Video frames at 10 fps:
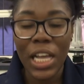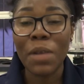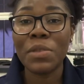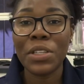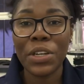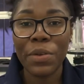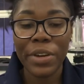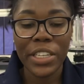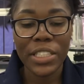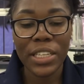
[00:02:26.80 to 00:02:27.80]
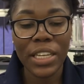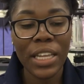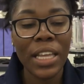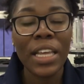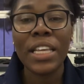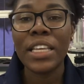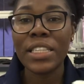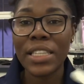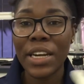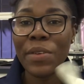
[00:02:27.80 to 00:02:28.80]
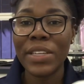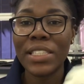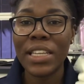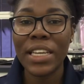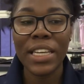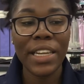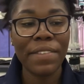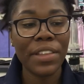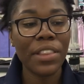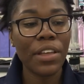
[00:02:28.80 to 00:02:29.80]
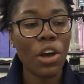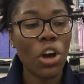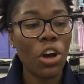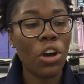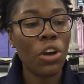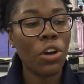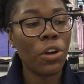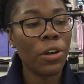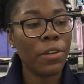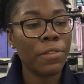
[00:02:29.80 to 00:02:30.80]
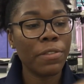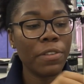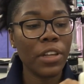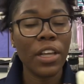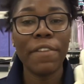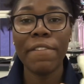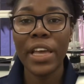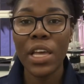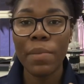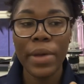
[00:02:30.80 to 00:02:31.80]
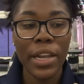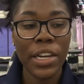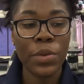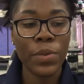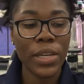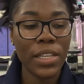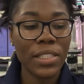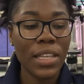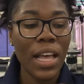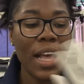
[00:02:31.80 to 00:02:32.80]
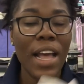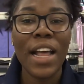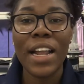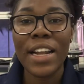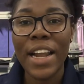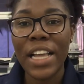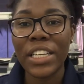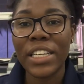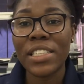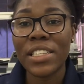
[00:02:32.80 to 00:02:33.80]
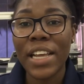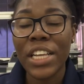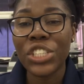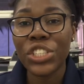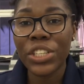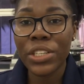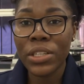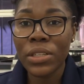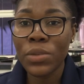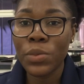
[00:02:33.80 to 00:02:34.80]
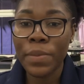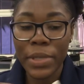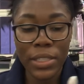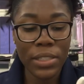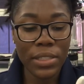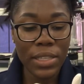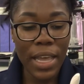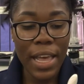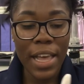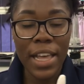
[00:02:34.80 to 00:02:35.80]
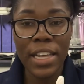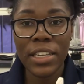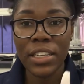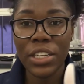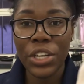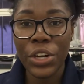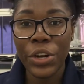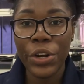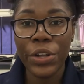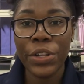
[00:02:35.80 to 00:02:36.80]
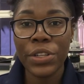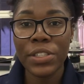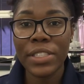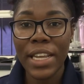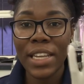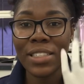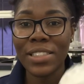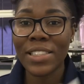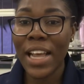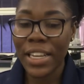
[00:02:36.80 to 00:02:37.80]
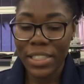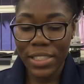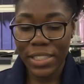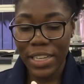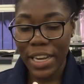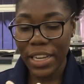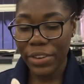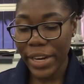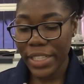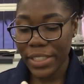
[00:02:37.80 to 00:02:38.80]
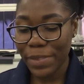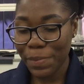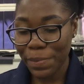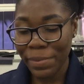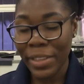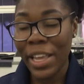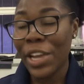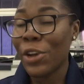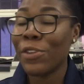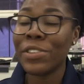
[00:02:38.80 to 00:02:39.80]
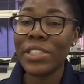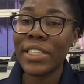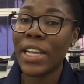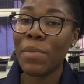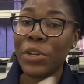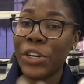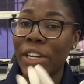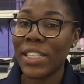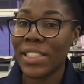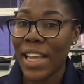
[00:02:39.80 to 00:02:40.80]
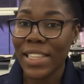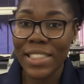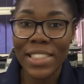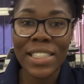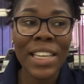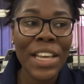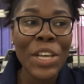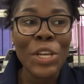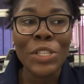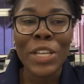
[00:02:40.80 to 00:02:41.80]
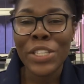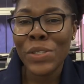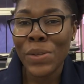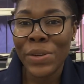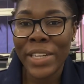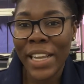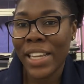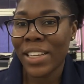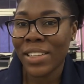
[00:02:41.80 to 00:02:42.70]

I'm still gonna wait. Yesterday was the 11th of Feb and it was Net International Women's and Girls in Science Day, right? And obviously I'm a girl in science. So I just thought like